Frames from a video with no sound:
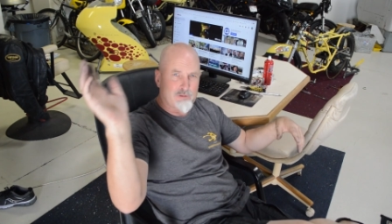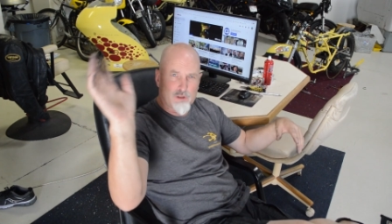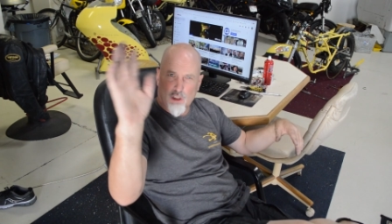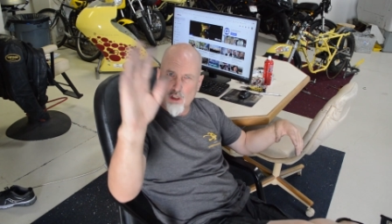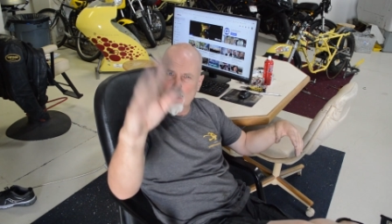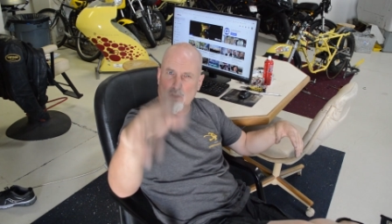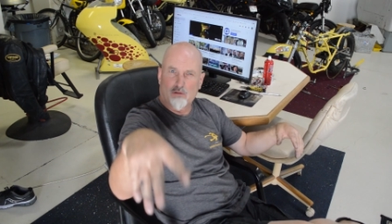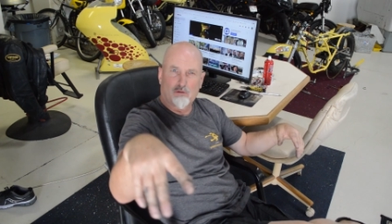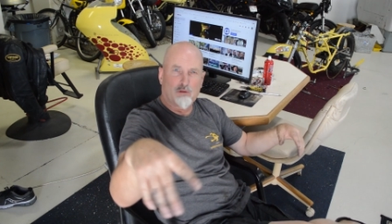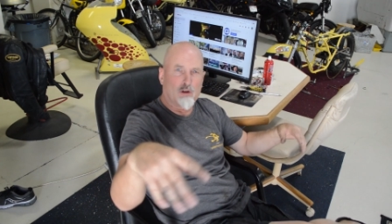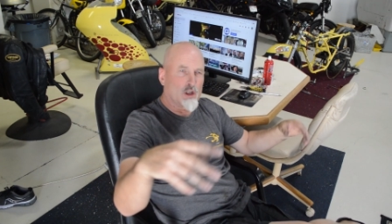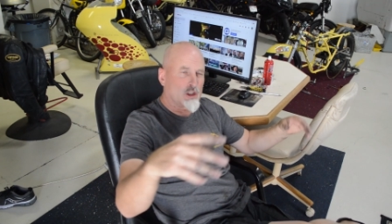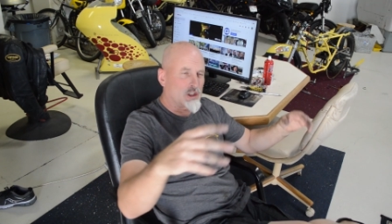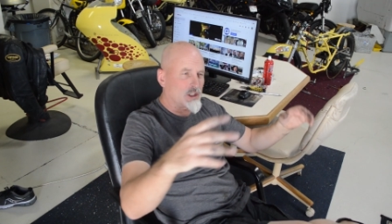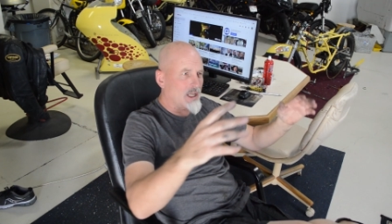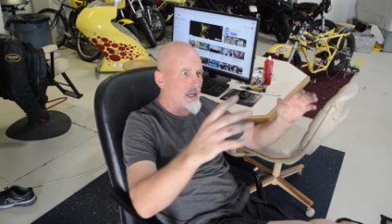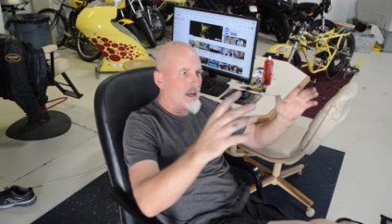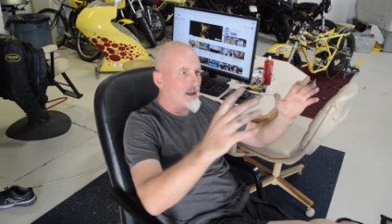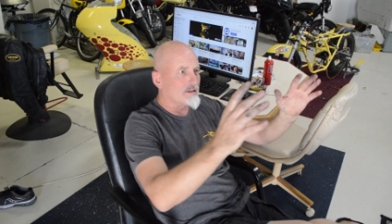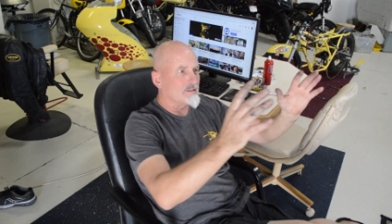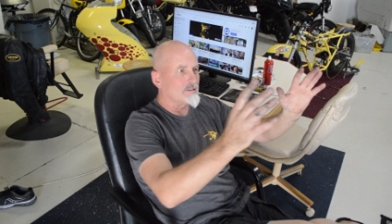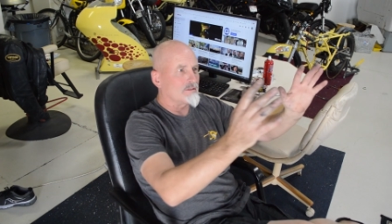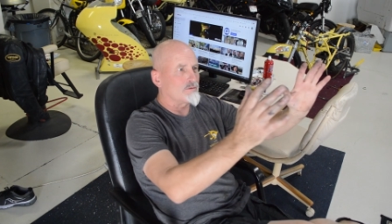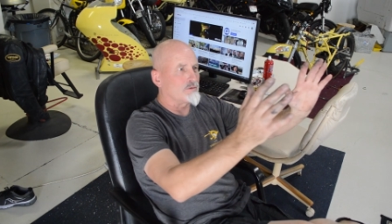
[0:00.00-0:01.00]
to convert
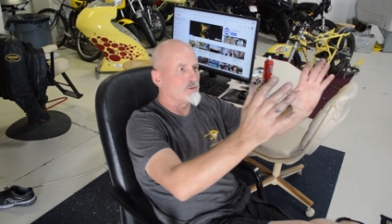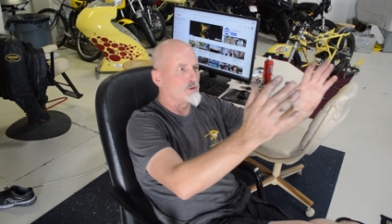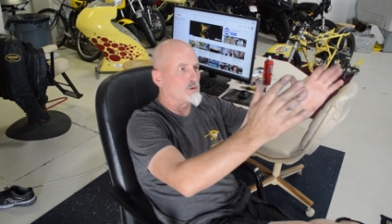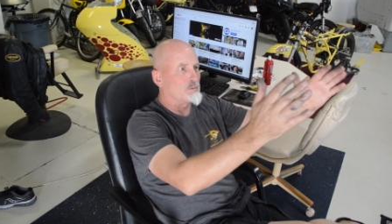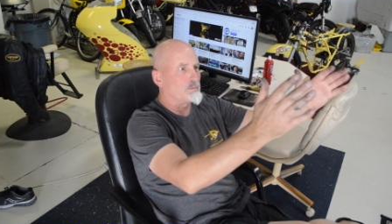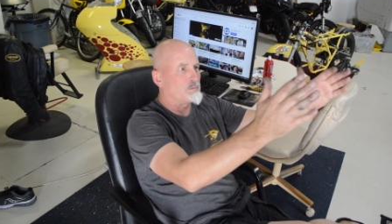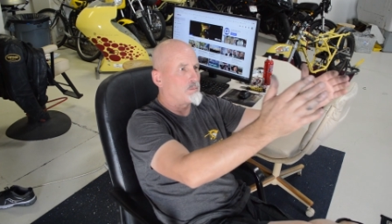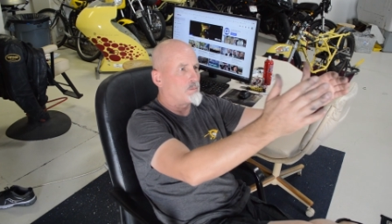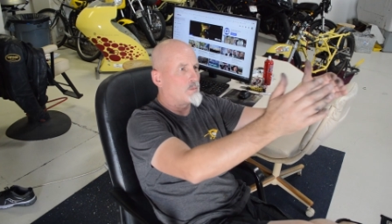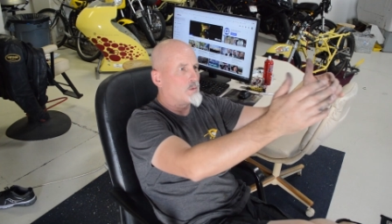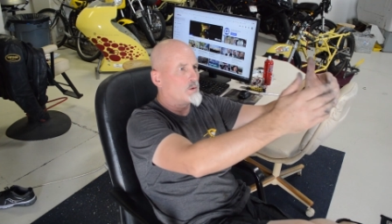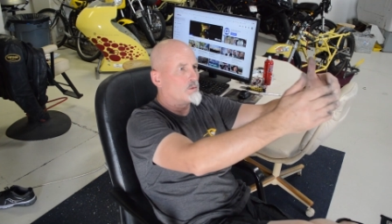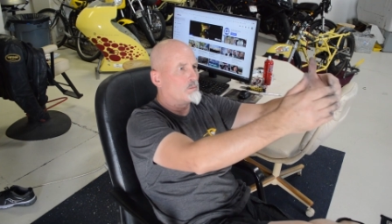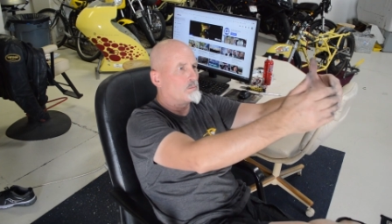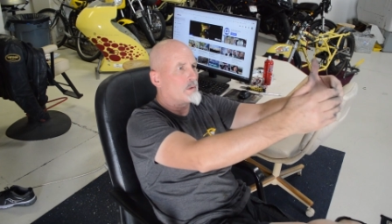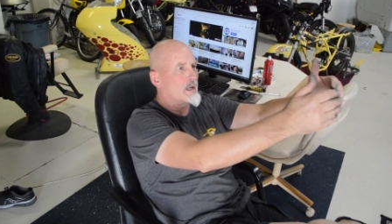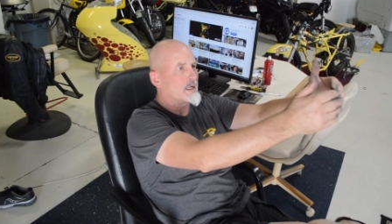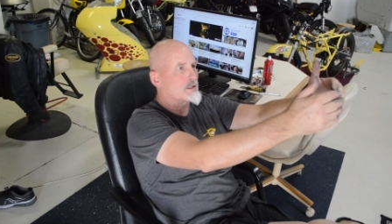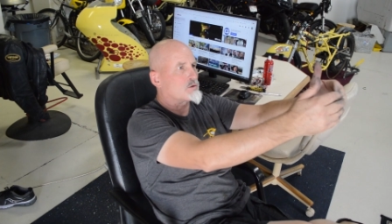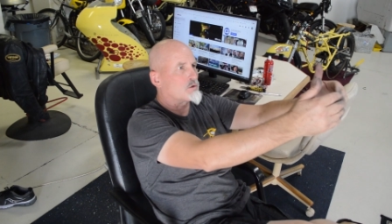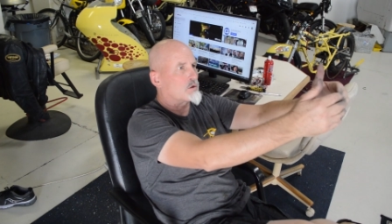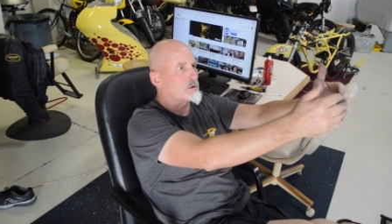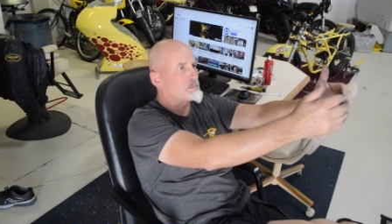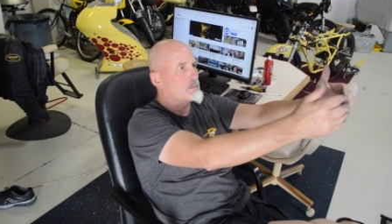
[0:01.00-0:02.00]
that for you
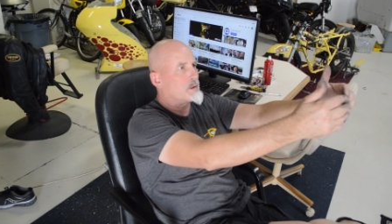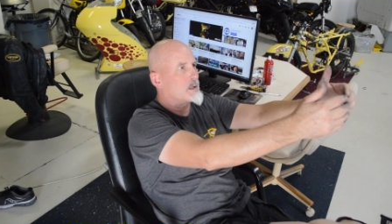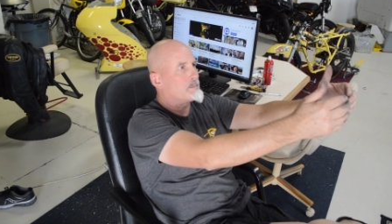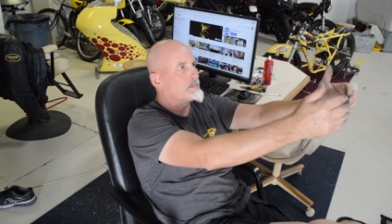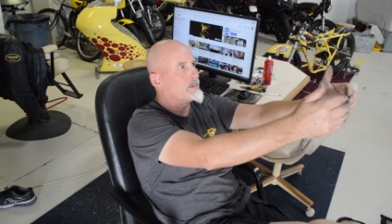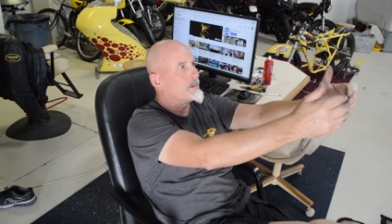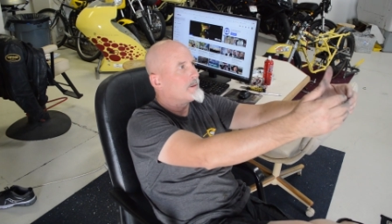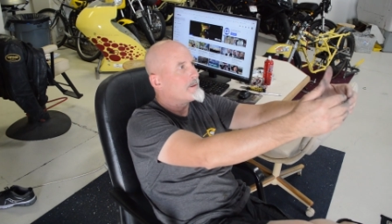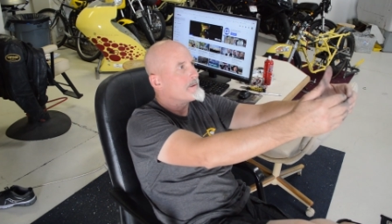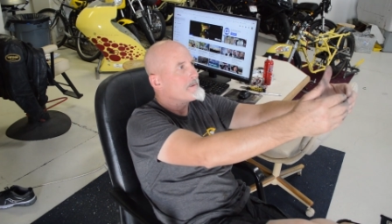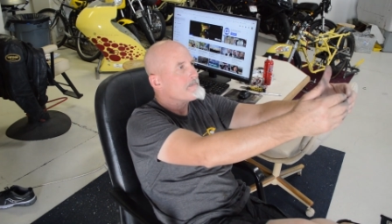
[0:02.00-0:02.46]
metric people.